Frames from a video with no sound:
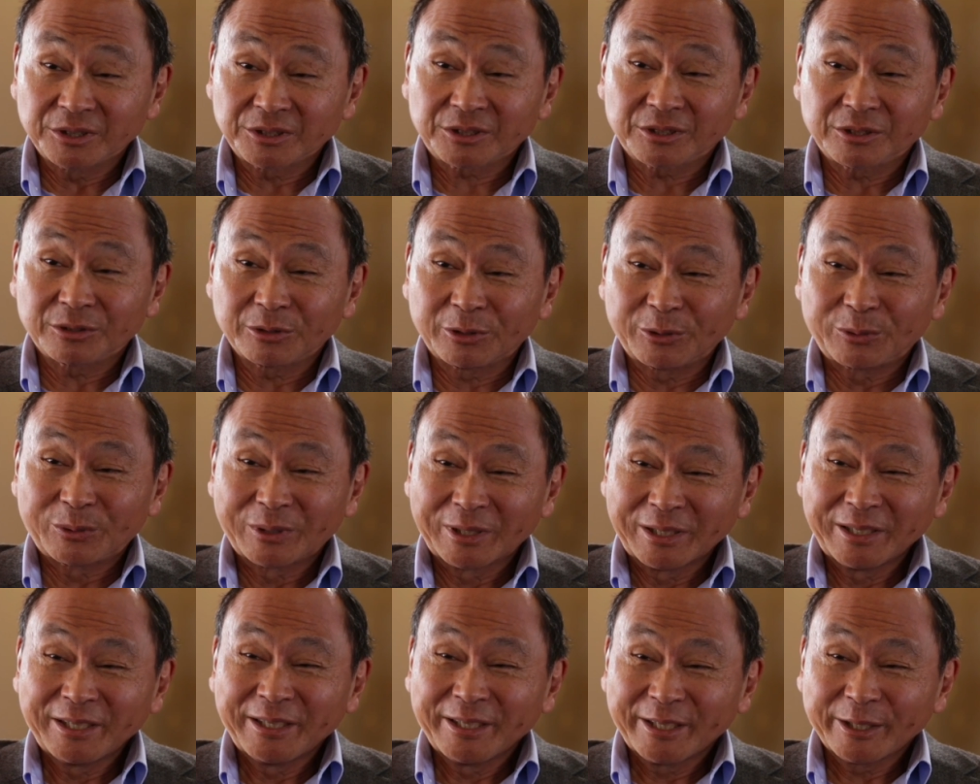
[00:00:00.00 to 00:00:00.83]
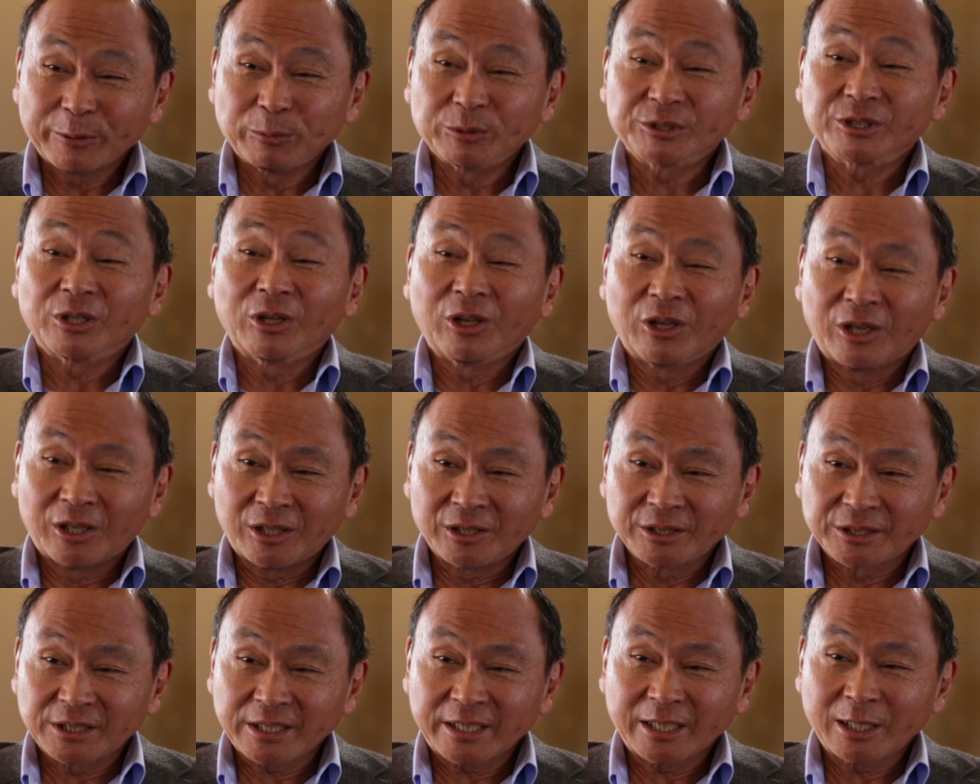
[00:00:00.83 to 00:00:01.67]
So it was a
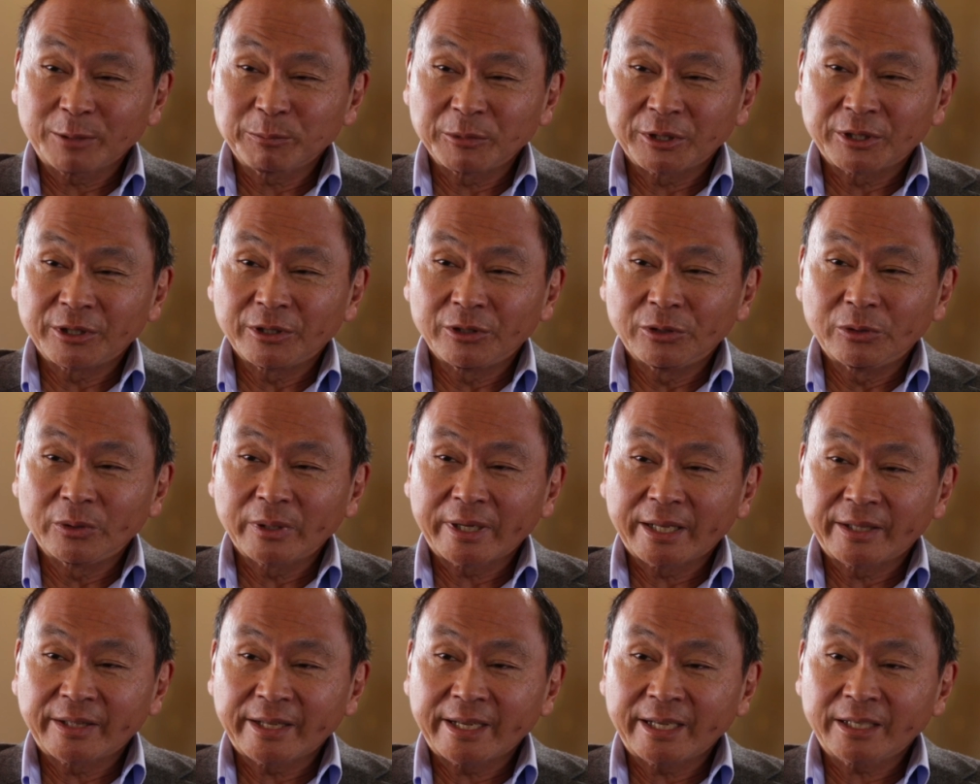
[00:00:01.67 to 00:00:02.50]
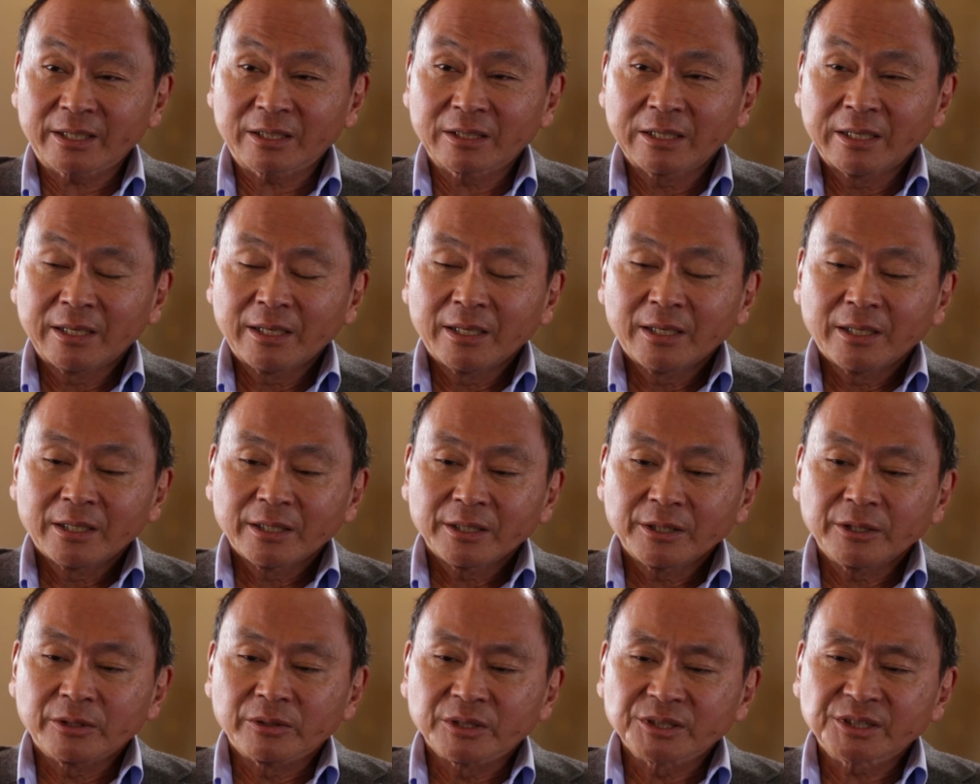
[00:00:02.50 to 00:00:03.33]
long time ago, and that
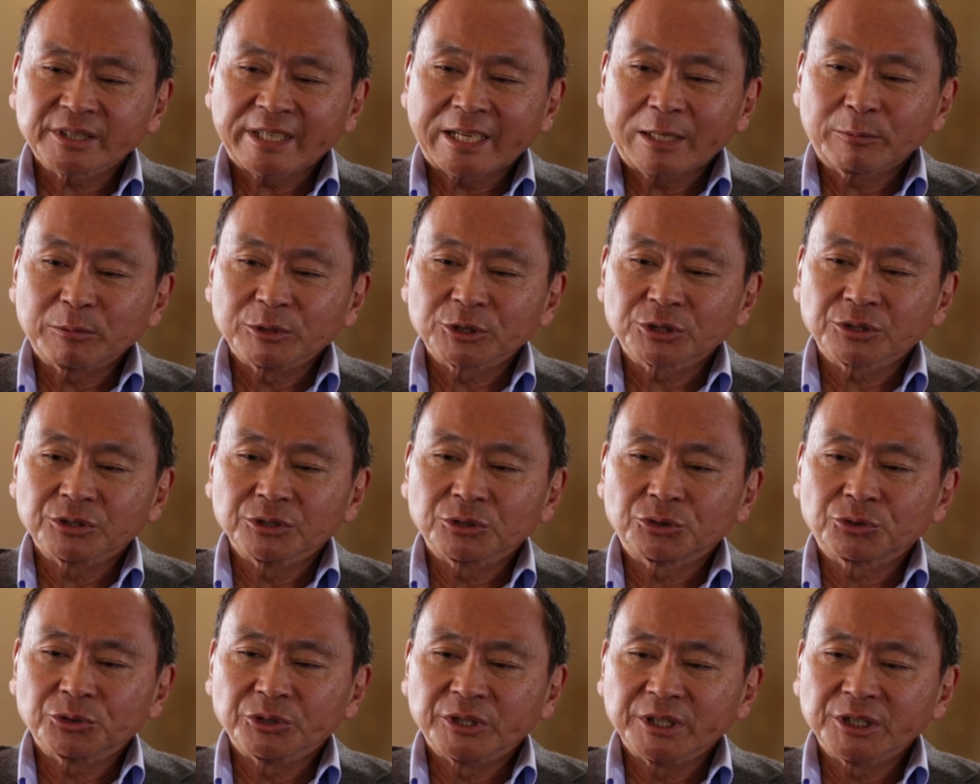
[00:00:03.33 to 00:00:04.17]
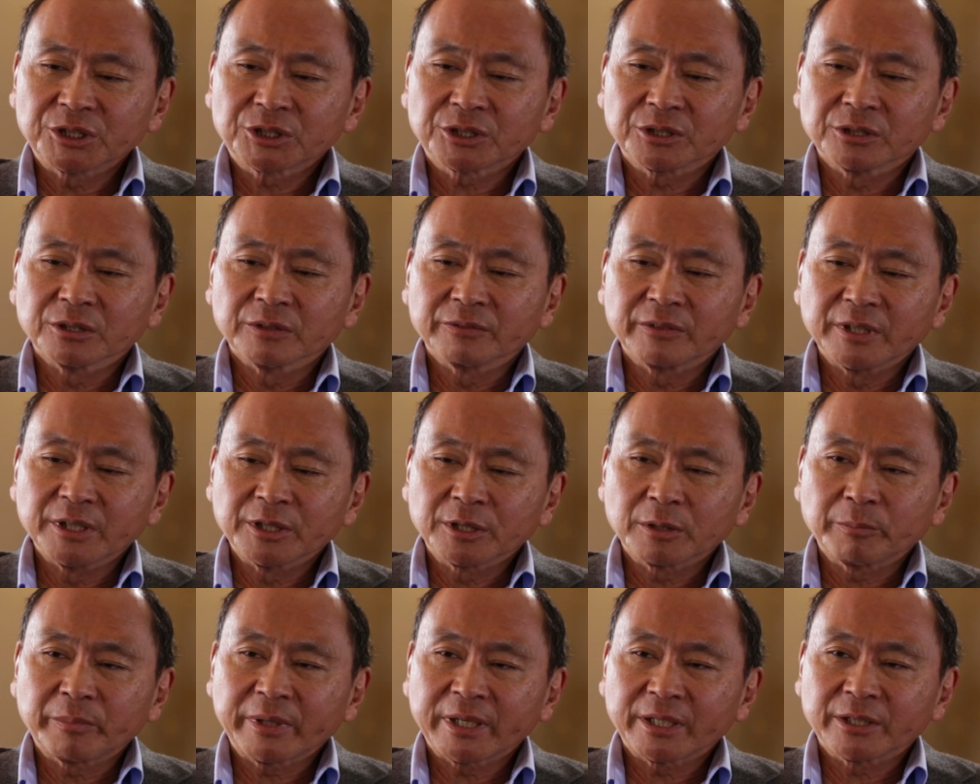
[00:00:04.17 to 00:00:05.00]
established a tradition of
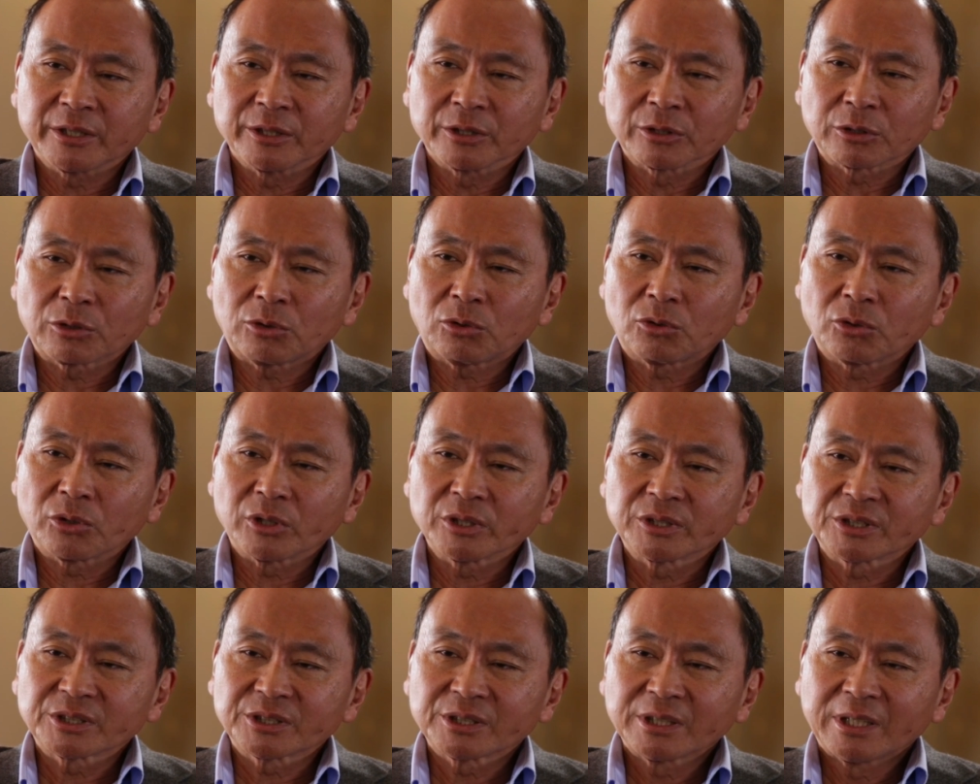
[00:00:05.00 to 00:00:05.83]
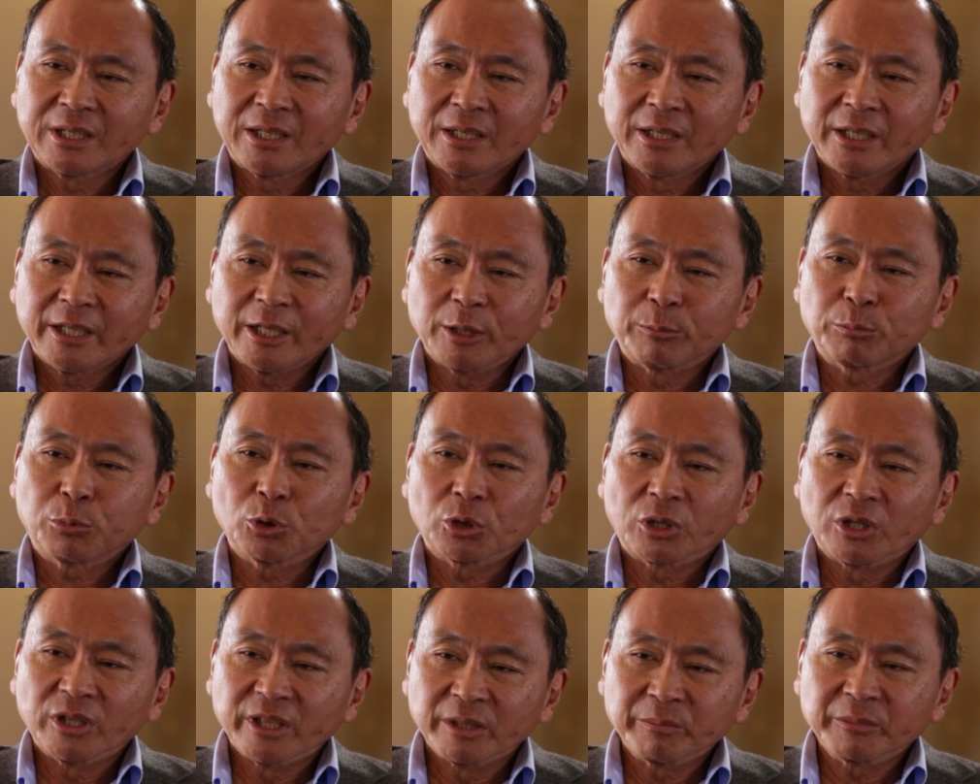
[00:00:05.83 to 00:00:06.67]
independent courts. It
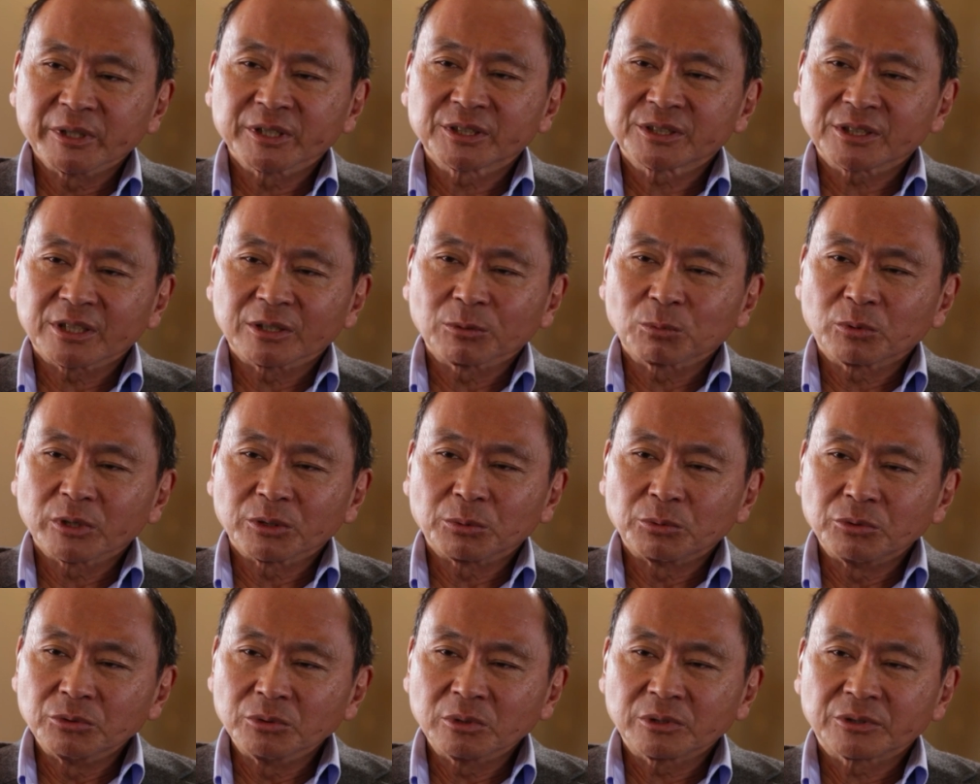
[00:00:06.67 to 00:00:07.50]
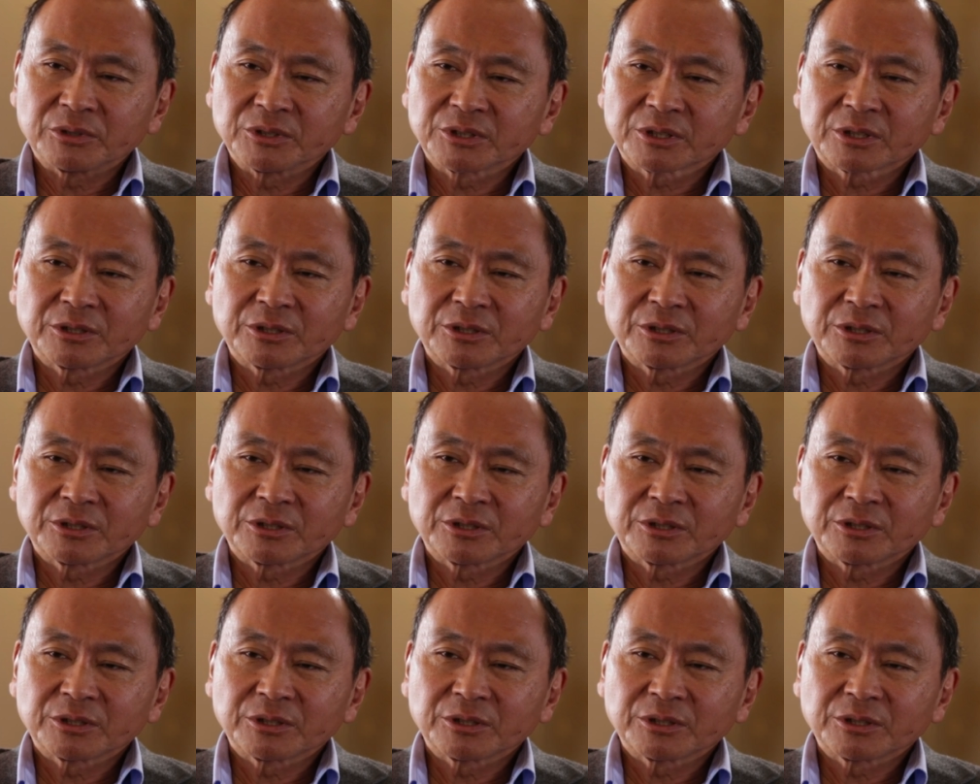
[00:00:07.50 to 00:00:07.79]
put limits on what rulers